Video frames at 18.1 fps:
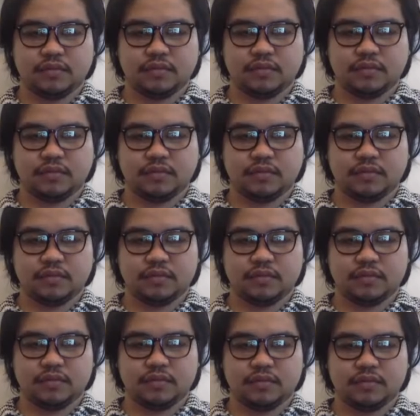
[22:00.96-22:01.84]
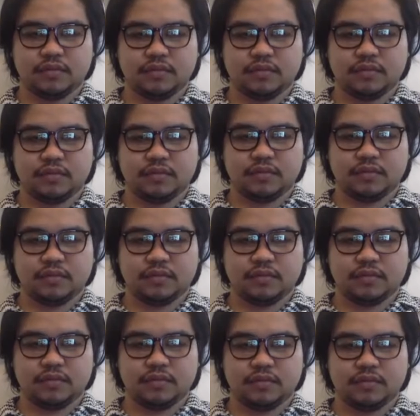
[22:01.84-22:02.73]

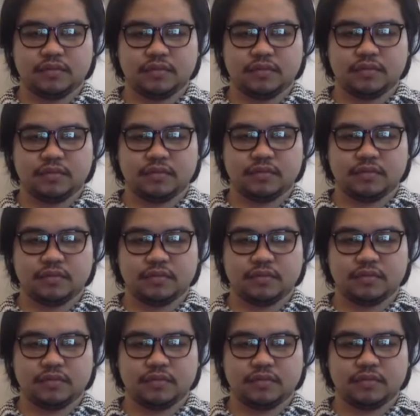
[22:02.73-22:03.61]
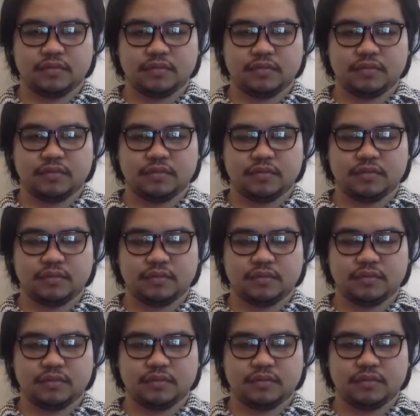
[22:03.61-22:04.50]

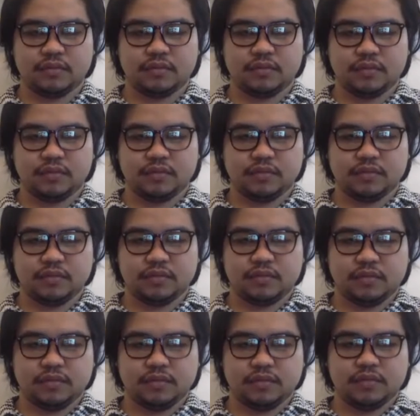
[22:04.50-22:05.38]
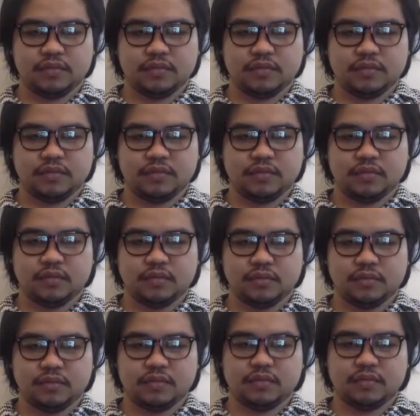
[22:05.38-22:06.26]

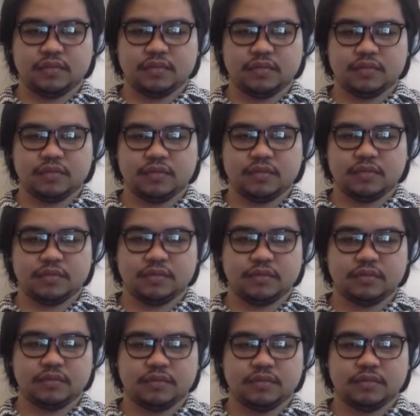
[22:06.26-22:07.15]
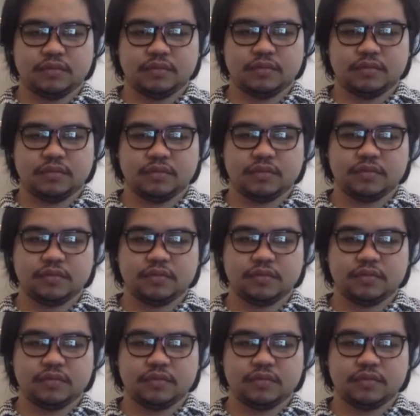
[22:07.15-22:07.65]
This person isn't speaking.